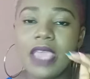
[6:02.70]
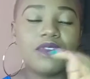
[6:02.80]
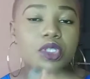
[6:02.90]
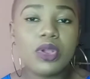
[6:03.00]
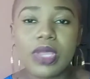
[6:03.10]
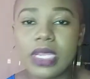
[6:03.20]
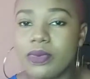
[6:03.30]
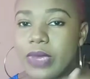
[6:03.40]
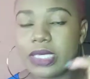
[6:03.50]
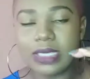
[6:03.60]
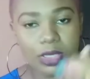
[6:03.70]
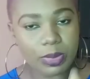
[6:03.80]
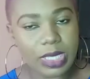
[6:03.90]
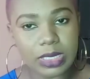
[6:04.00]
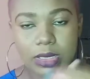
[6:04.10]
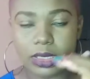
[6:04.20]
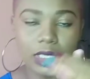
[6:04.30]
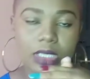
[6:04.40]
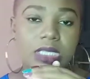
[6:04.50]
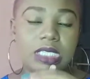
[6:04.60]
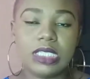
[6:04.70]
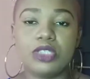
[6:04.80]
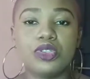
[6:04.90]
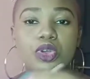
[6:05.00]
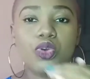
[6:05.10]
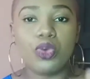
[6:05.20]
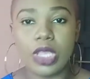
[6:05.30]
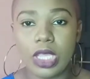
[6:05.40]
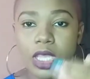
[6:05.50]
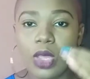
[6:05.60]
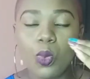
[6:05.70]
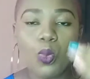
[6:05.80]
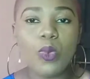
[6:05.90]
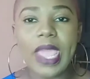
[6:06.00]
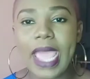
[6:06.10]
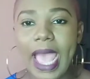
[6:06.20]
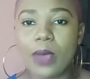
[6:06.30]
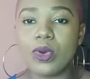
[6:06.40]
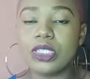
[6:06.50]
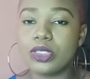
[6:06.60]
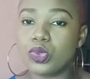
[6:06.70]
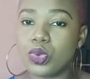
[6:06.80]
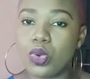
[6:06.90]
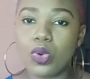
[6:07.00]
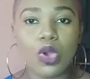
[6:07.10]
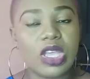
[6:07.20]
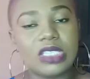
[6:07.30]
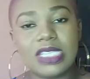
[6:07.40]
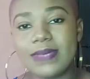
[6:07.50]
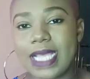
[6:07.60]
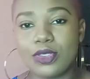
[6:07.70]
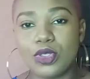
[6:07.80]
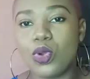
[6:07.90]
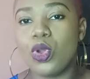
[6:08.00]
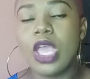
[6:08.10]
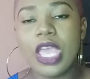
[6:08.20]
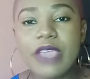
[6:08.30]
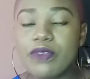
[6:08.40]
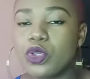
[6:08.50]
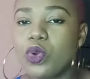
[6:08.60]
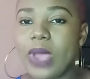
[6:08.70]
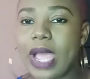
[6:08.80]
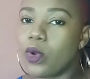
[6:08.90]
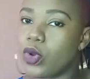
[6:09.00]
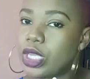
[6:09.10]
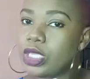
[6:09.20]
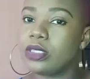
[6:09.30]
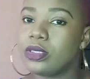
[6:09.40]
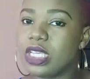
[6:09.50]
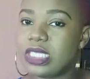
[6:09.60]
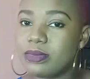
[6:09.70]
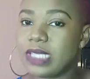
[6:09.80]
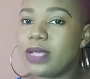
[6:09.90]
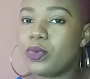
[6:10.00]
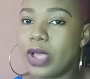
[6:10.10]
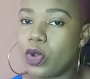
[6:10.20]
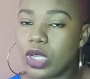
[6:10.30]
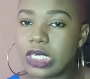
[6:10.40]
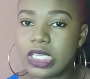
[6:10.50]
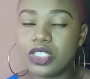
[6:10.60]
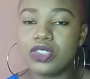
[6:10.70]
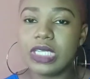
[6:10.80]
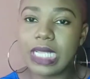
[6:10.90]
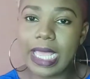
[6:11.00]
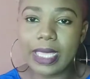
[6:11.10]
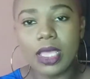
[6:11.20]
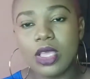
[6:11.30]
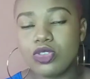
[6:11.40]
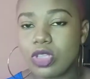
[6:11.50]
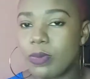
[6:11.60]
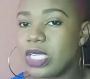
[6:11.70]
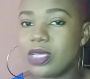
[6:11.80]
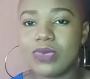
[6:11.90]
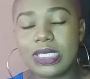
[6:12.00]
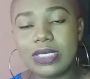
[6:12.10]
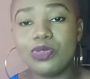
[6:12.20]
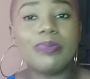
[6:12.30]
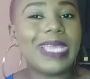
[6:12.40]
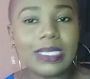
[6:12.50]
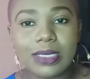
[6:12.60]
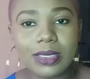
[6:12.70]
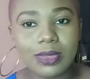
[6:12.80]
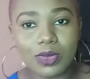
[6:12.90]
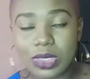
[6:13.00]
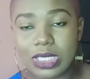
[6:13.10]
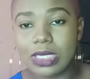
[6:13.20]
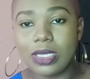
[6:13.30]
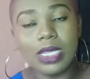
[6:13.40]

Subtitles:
it's not going anywhere, tell the person, see, this thing is not going where I want it to go, or it seems as though even though we are going, it seems like we are on a straight line, somebody will still bend, will still